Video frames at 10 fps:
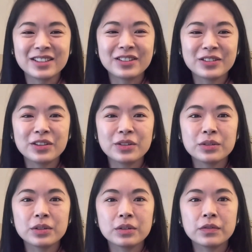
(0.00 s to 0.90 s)
So
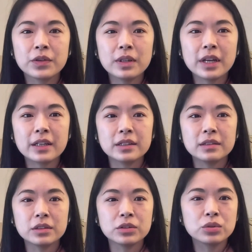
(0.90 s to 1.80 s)
I feel like
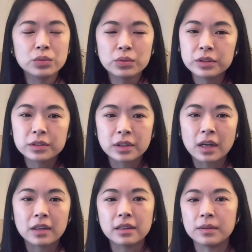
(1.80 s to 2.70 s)
the tool is
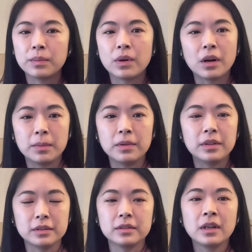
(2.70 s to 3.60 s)
not a
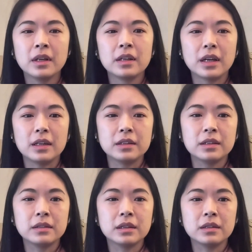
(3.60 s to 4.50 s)
problem. That
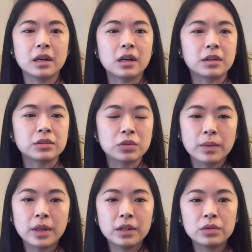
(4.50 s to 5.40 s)
there are so
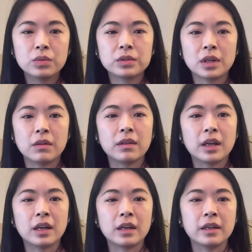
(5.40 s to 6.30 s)
many tools out
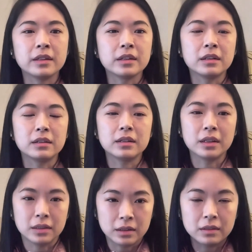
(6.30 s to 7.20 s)
there, and
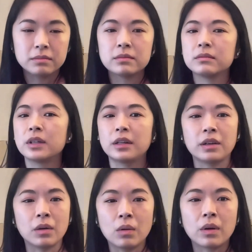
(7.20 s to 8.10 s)

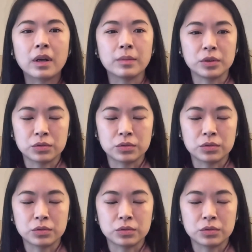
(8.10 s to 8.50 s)
they all can be